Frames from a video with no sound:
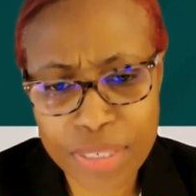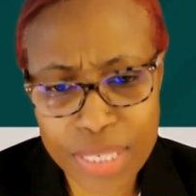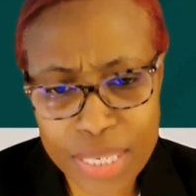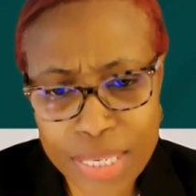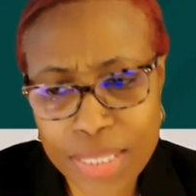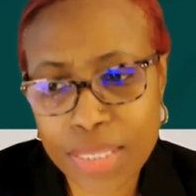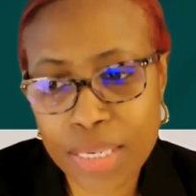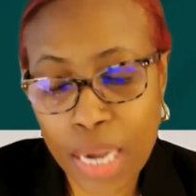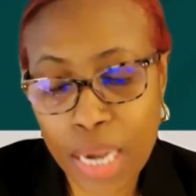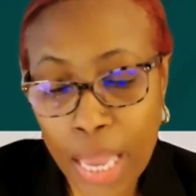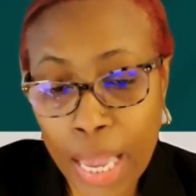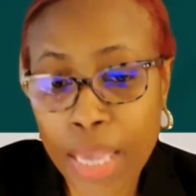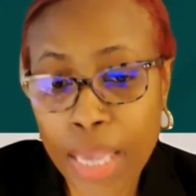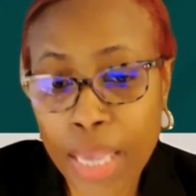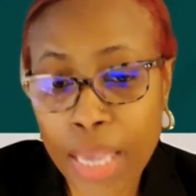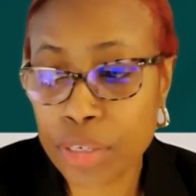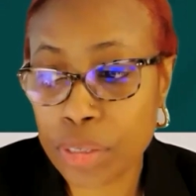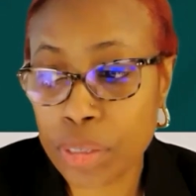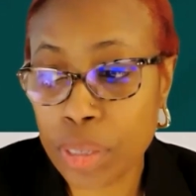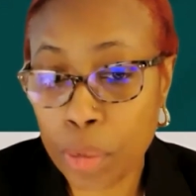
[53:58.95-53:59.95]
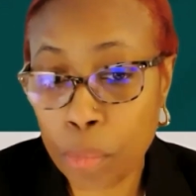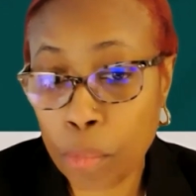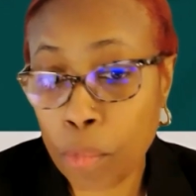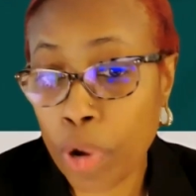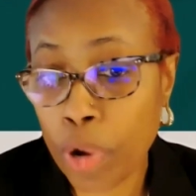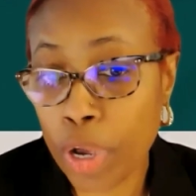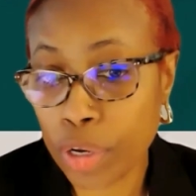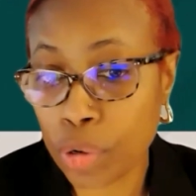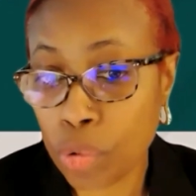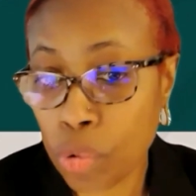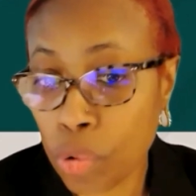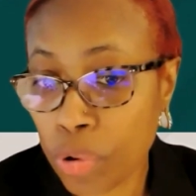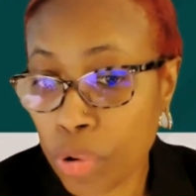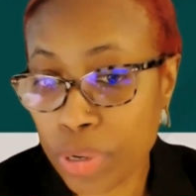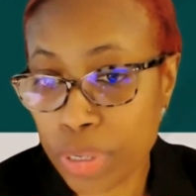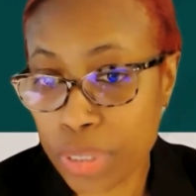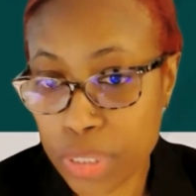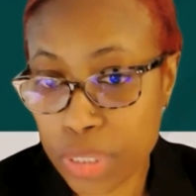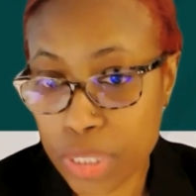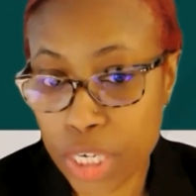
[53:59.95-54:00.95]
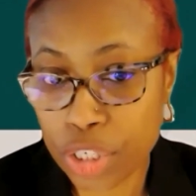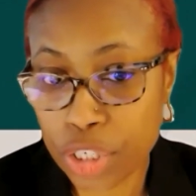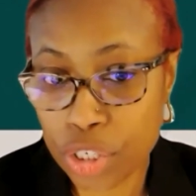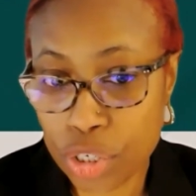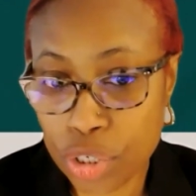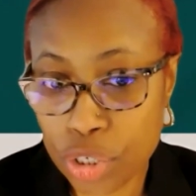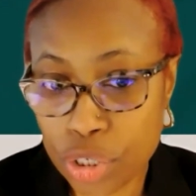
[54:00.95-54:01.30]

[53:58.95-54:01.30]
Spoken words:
a decent handle on what your organization